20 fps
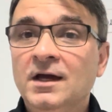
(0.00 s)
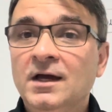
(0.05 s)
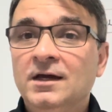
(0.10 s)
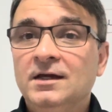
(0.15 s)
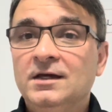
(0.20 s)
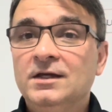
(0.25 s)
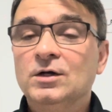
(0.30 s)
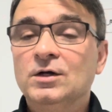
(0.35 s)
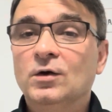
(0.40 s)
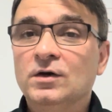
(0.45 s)

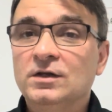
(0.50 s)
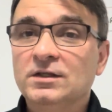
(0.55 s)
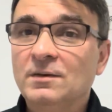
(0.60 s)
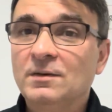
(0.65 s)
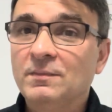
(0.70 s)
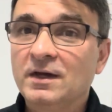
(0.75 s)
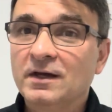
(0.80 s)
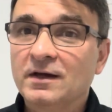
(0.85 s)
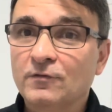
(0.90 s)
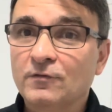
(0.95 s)
and they
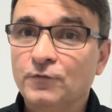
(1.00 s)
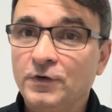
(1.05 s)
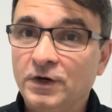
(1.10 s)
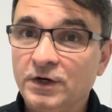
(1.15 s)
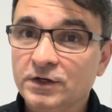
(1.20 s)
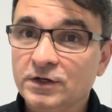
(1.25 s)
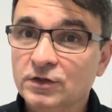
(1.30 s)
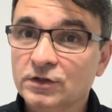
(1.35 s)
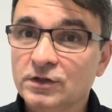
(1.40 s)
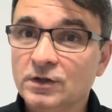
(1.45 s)
make a very
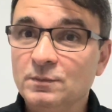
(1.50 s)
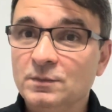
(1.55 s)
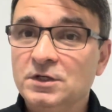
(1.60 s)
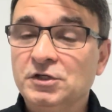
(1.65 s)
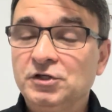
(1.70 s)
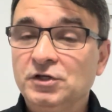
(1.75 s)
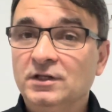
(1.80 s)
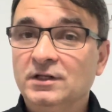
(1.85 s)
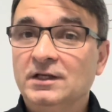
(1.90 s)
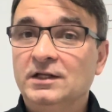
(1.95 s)
good
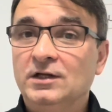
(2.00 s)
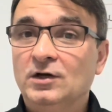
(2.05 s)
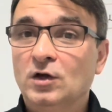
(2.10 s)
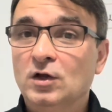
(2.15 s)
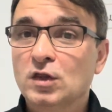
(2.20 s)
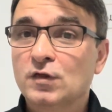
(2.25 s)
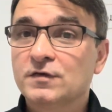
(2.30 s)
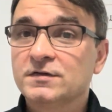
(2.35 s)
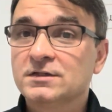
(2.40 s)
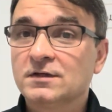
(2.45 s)
commission, and all
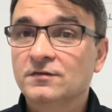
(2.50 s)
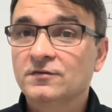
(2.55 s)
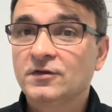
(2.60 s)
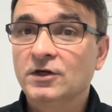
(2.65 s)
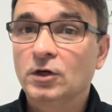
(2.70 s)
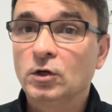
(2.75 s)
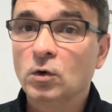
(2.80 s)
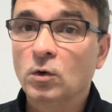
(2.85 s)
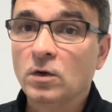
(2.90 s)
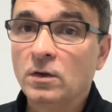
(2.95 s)
of a sudden they
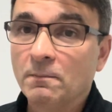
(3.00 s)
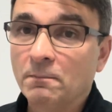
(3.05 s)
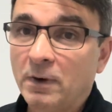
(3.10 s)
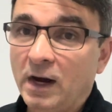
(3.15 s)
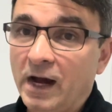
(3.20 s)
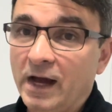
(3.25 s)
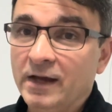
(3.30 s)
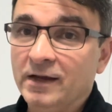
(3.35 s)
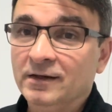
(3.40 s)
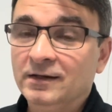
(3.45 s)
go and
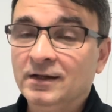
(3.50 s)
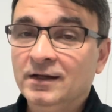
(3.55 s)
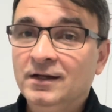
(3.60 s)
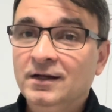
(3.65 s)
buy,